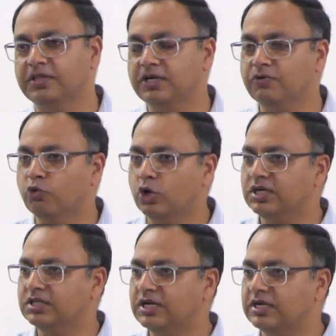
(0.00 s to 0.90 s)
that
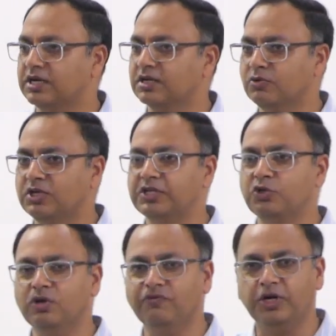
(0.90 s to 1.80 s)
what the drug
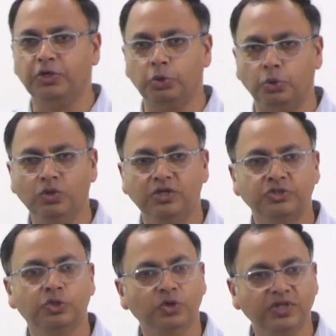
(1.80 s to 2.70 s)
molecule will do
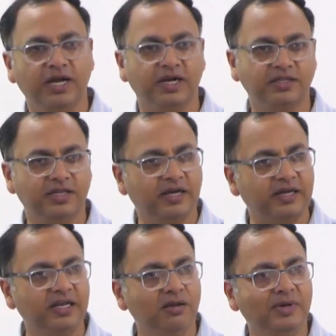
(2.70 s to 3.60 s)
so that the
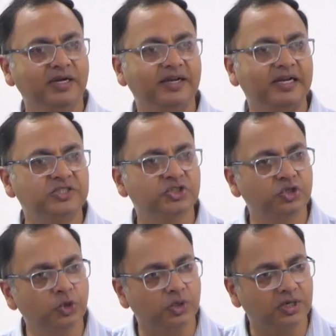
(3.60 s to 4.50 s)
ailment gets
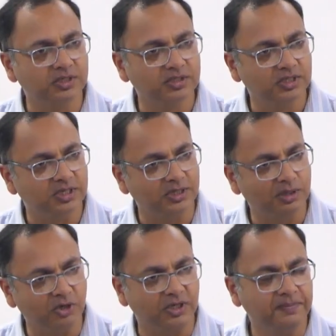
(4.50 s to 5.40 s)
cured.
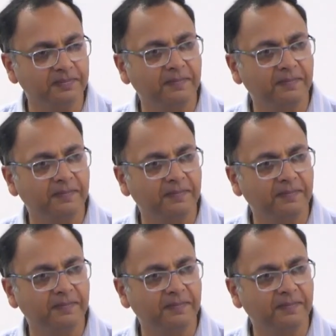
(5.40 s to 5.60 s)
The what?